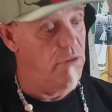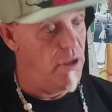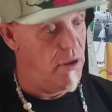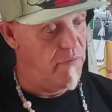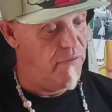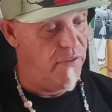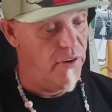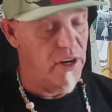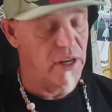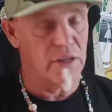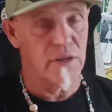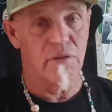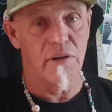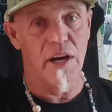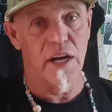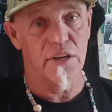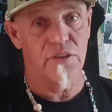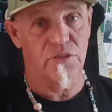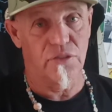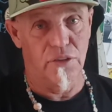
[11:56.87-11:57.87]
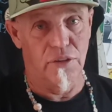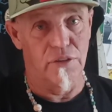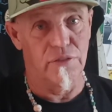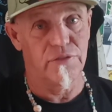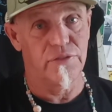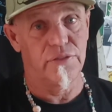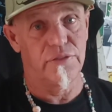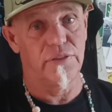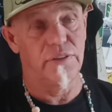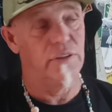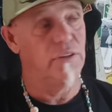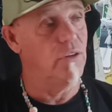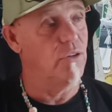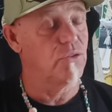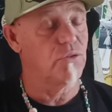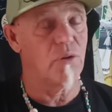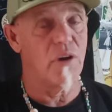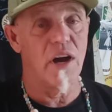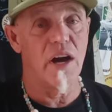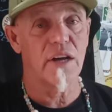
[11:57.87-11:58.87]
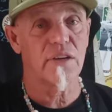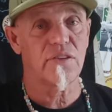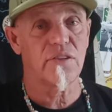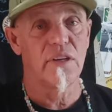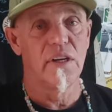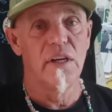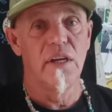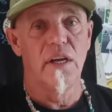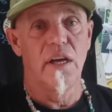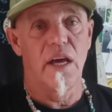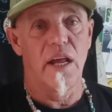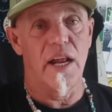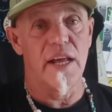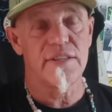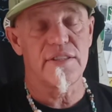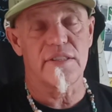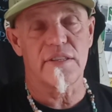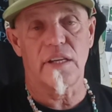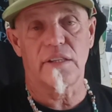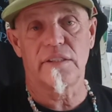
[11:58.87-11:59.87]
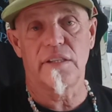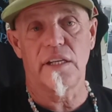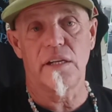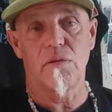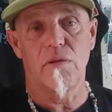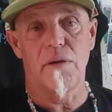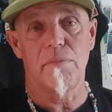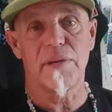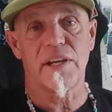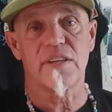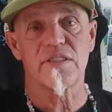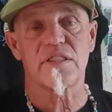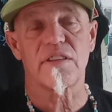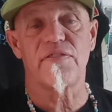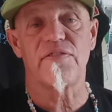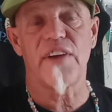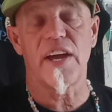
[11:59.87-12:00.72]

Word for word: they fucking know how to surf in those rocks. And I says, I'll tell you what, because the